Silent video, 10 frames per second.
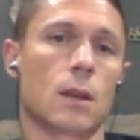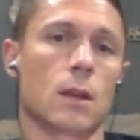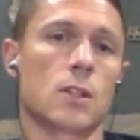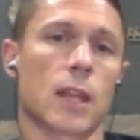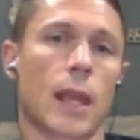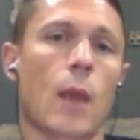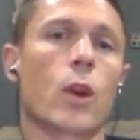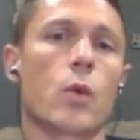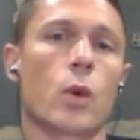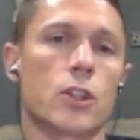like, hey, what
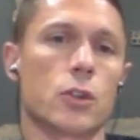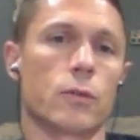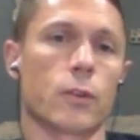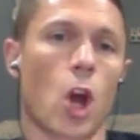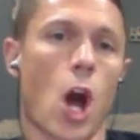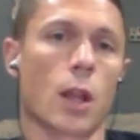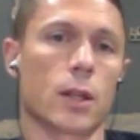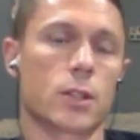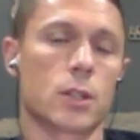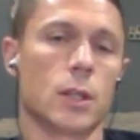do you want to do for
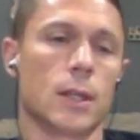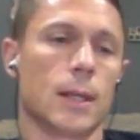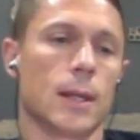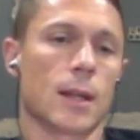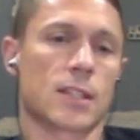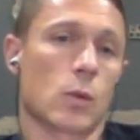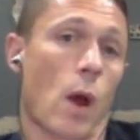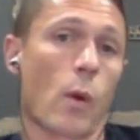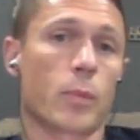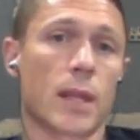college? And I said,
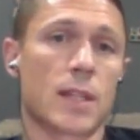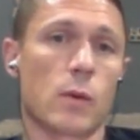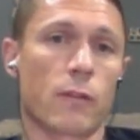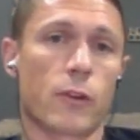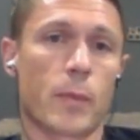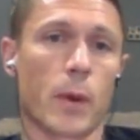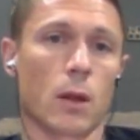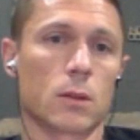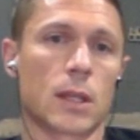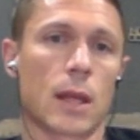well, I want to play D1
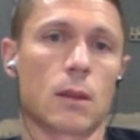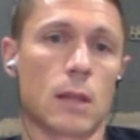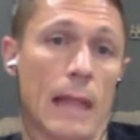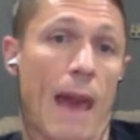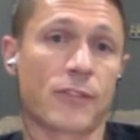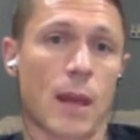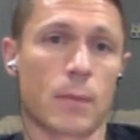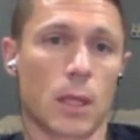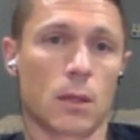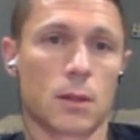football. And he laughed at
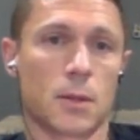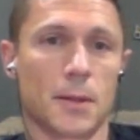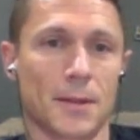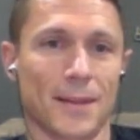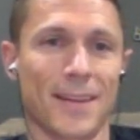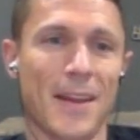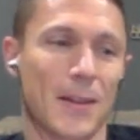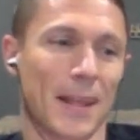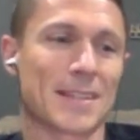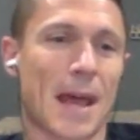me
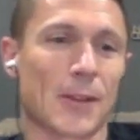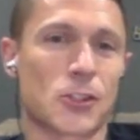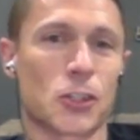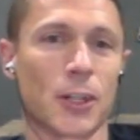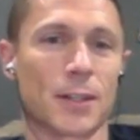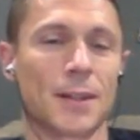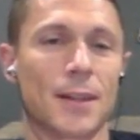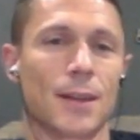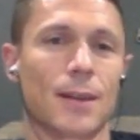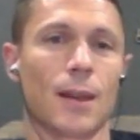like Dallas should.
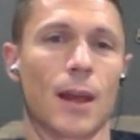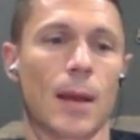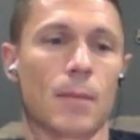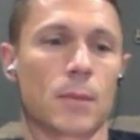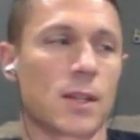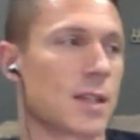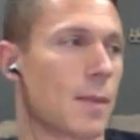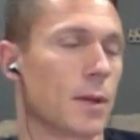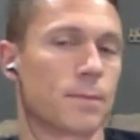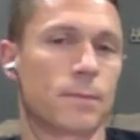Cause
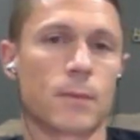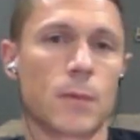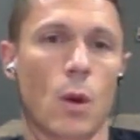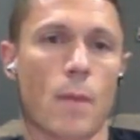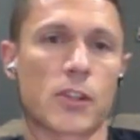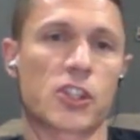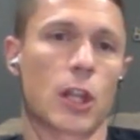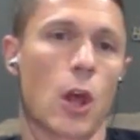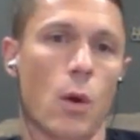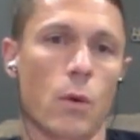I'm a
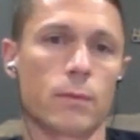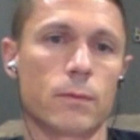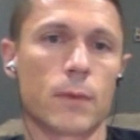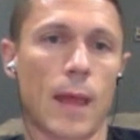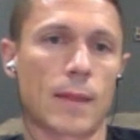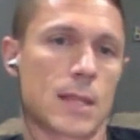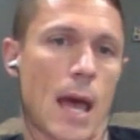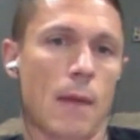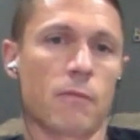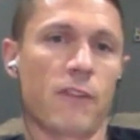slow, at the
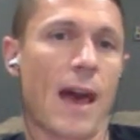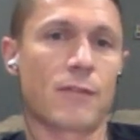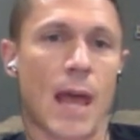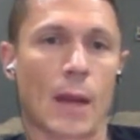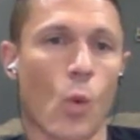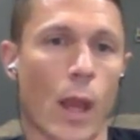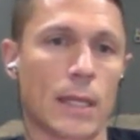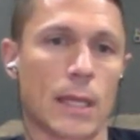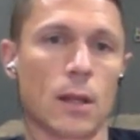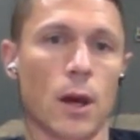time, 5'9"
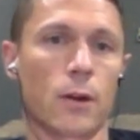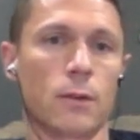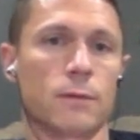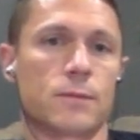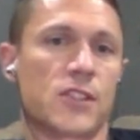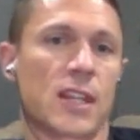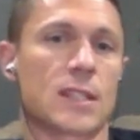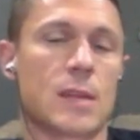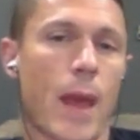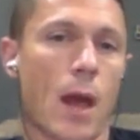white kid,
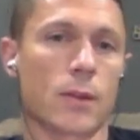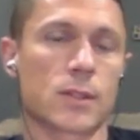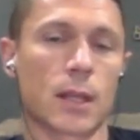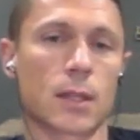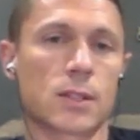160 pounds. Like